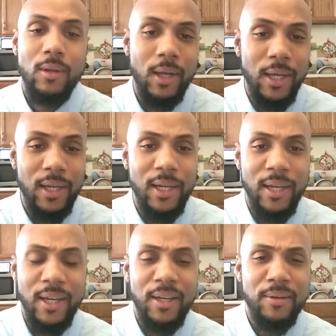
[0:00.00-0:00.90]

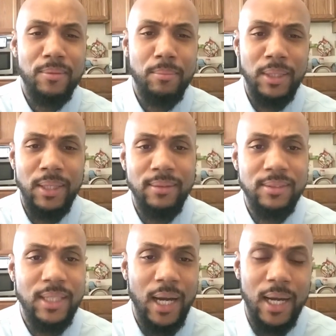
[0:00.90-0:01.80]
Hey, my name's
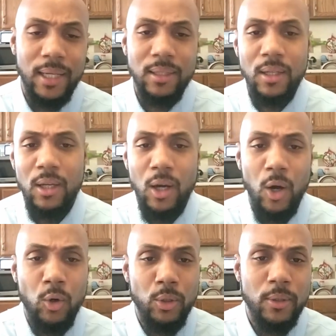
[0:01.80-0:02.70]
Don,
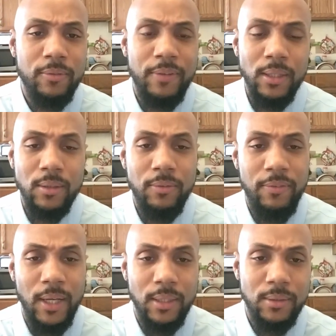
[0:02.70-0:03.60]
owner of Felon to
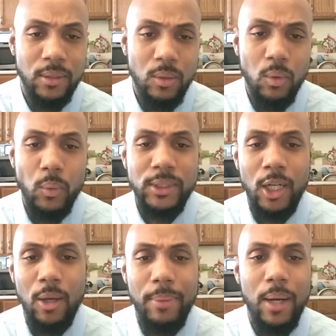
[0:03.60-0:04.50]
Felon, where we
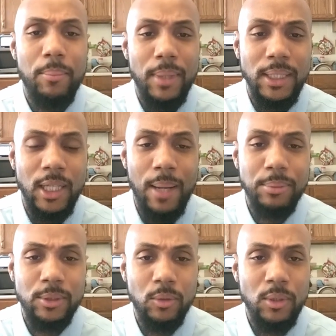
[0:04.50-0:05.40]
talk about money
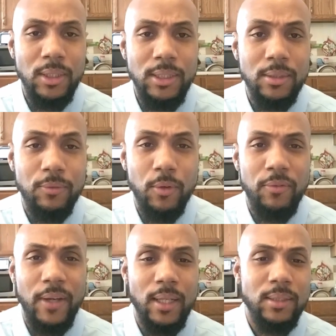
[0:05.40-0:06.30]
opportunities for
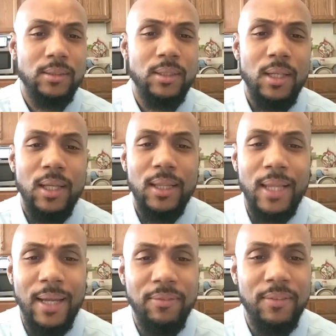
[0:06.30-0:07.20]
felons,
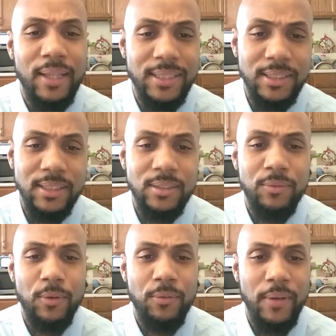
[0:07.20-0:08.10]
life lessons
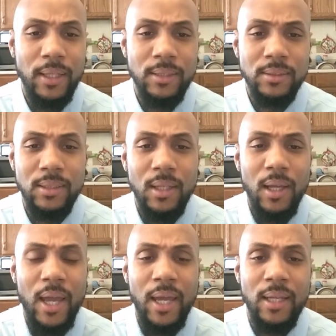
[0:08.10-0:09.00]
for felons,
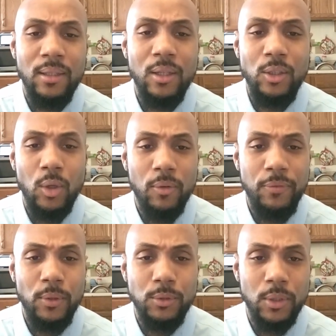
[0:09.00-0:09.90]
and your
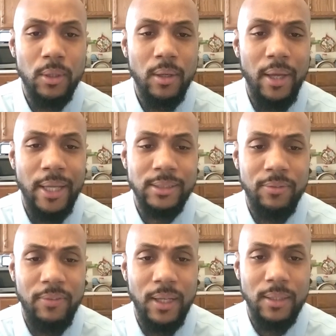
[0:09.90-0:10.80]
future as a
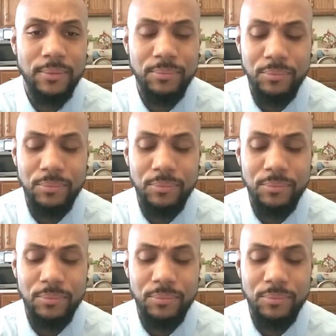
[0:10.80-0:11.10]
felon.